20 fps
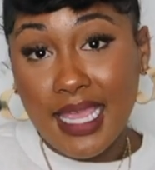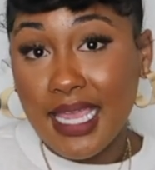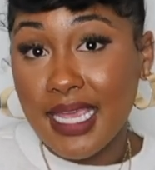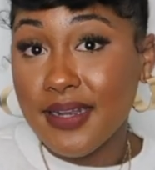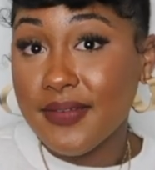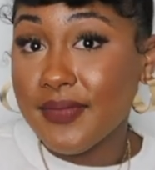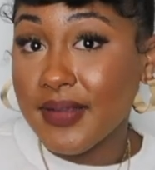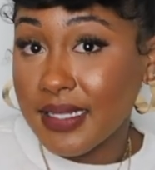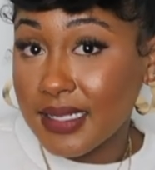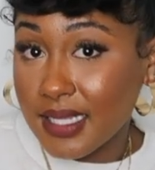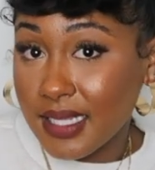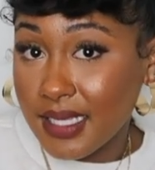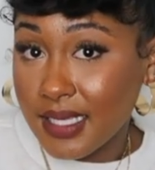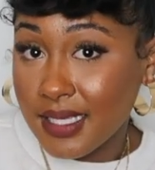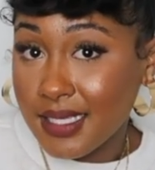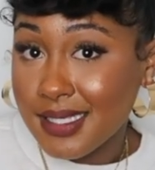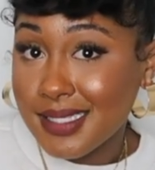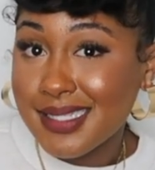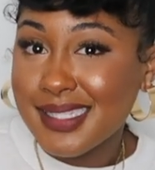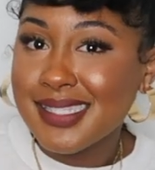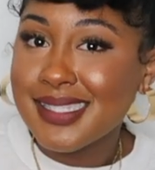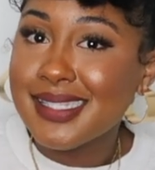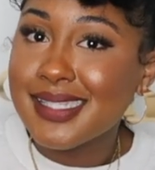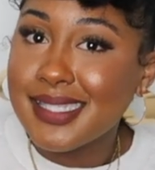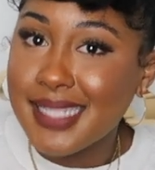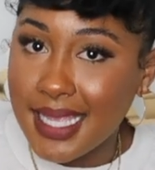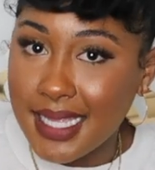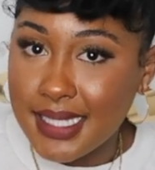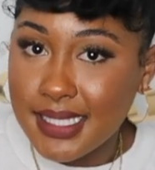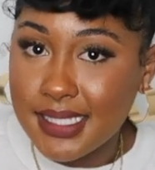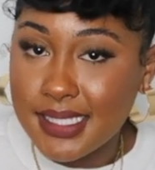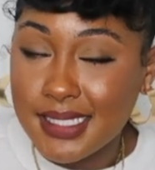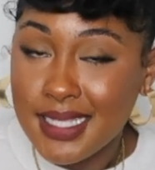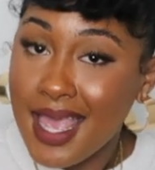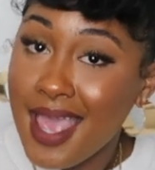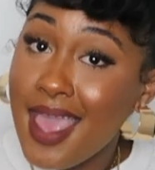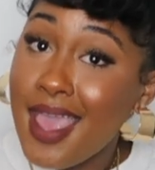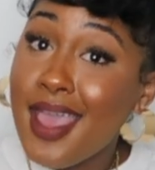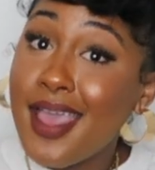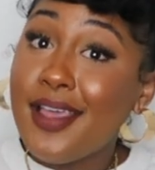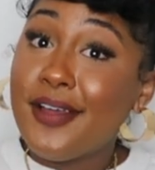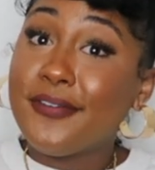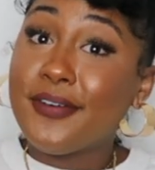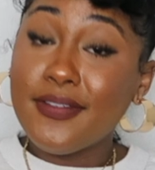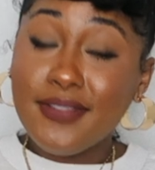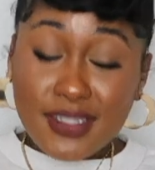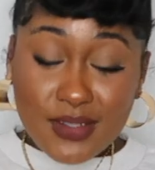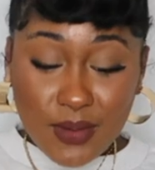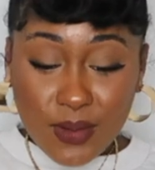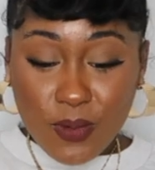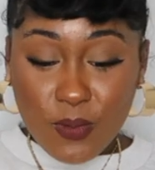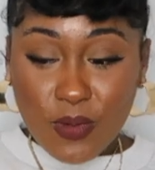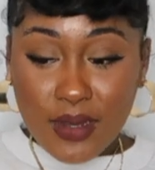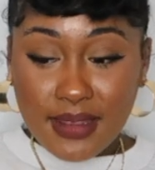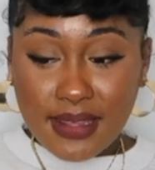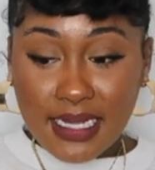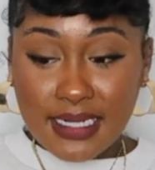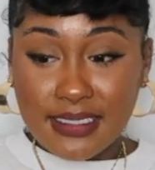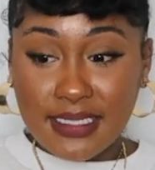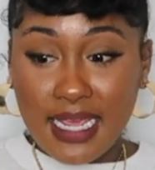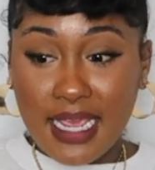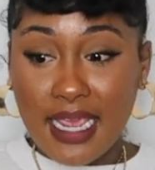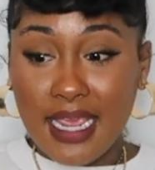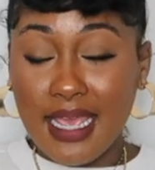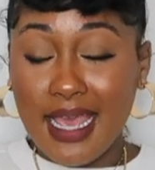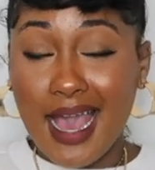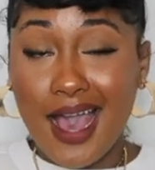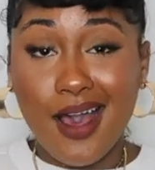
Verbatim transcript: and 50 cents Forever 21 that day,